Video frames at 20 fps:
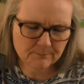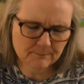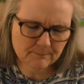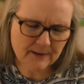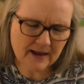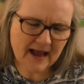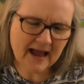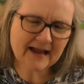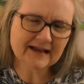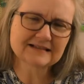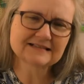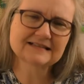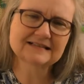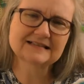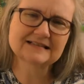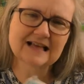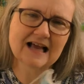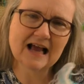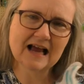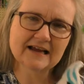back
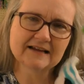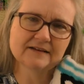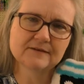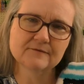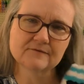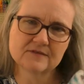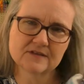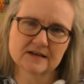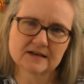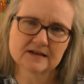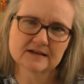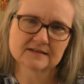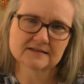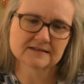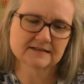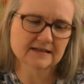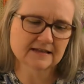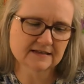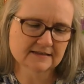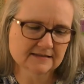side of
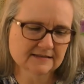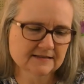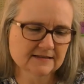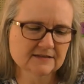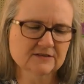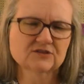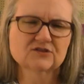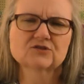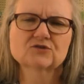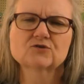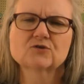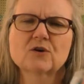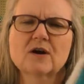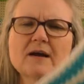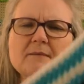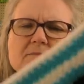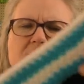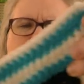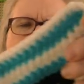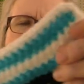this is this
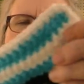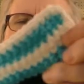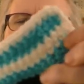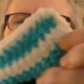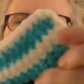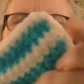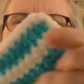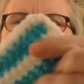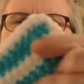striped pattern